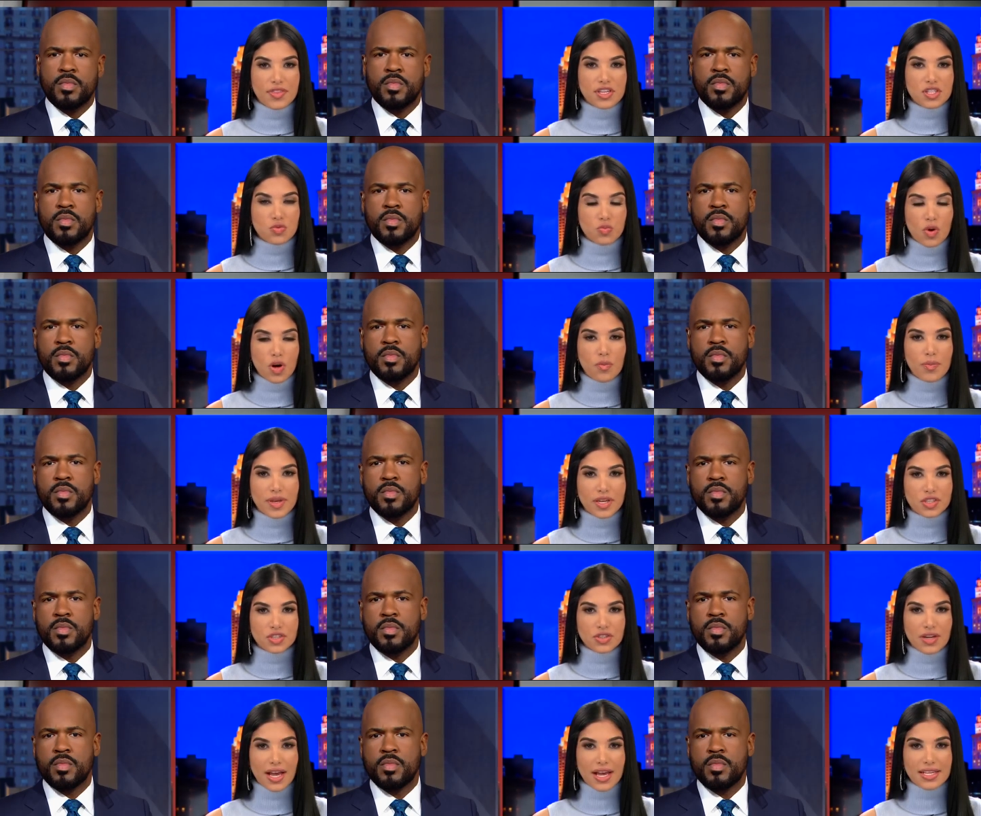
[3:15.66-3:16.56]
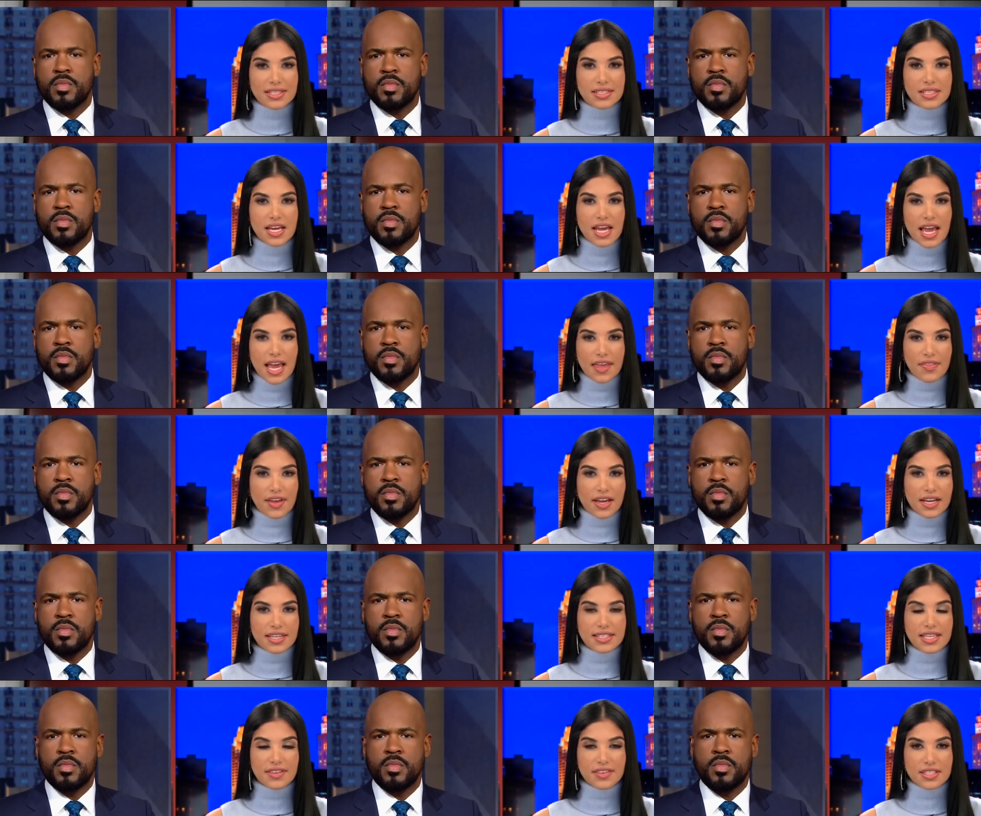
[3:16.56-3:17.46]
Speaker 1: but this will be addressed. And
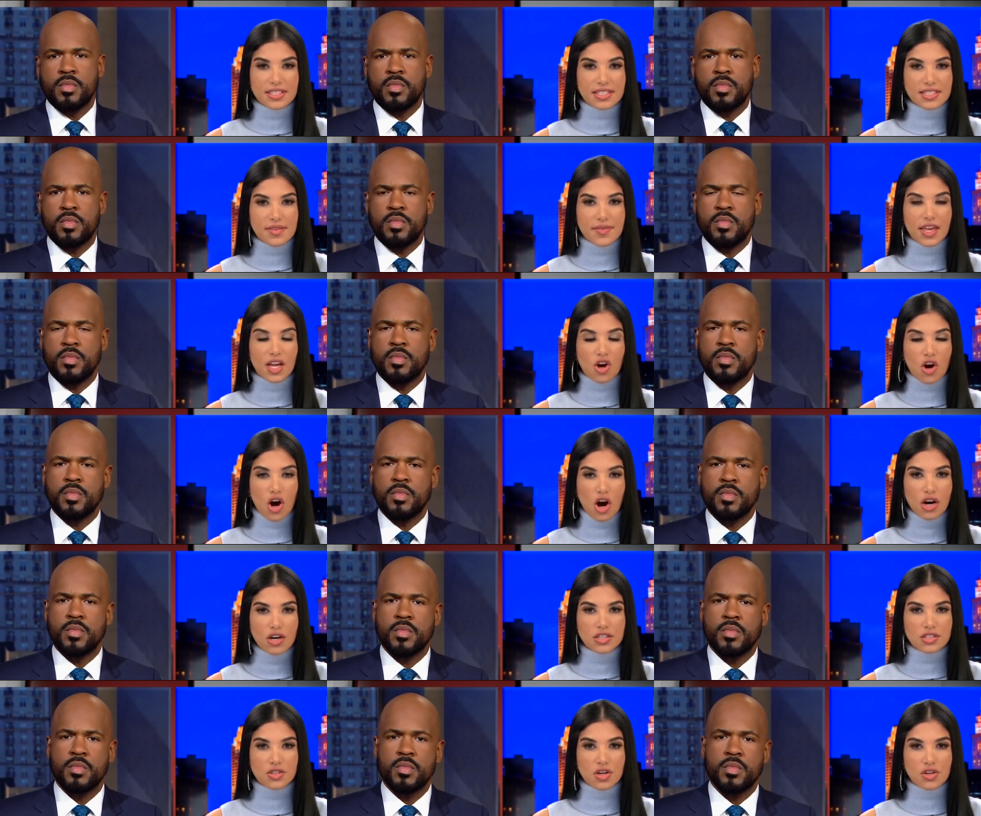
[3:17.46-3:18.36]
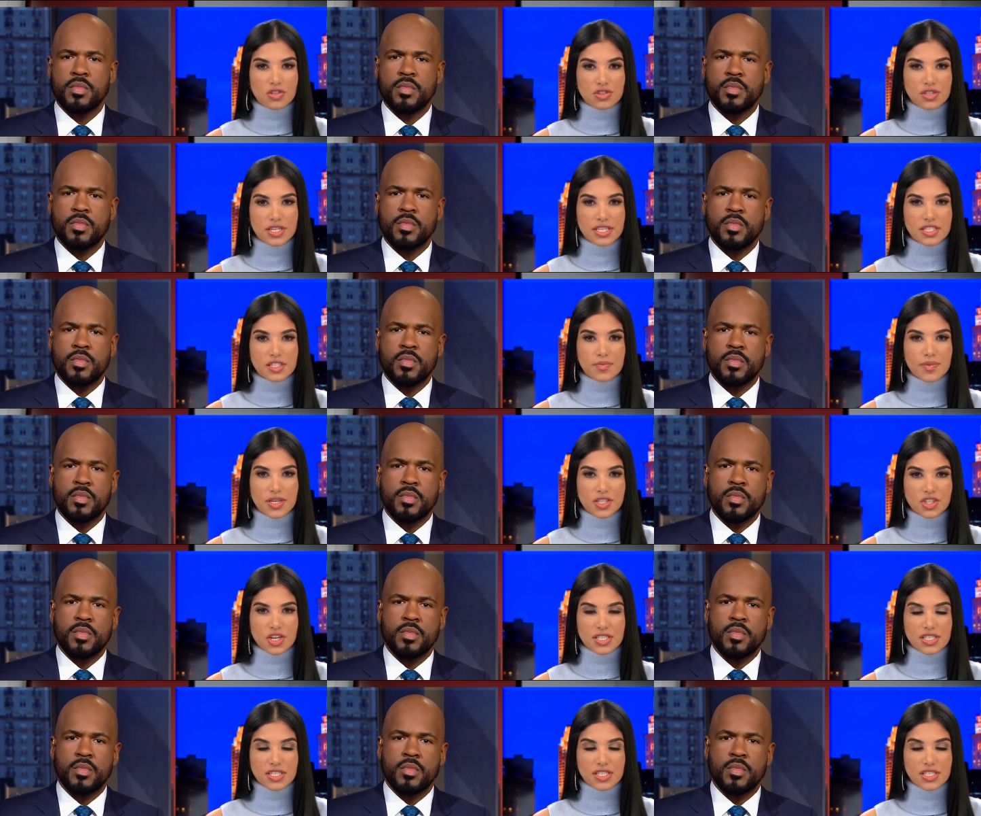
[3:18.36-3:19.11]
like I said, this is something Congress also needs to be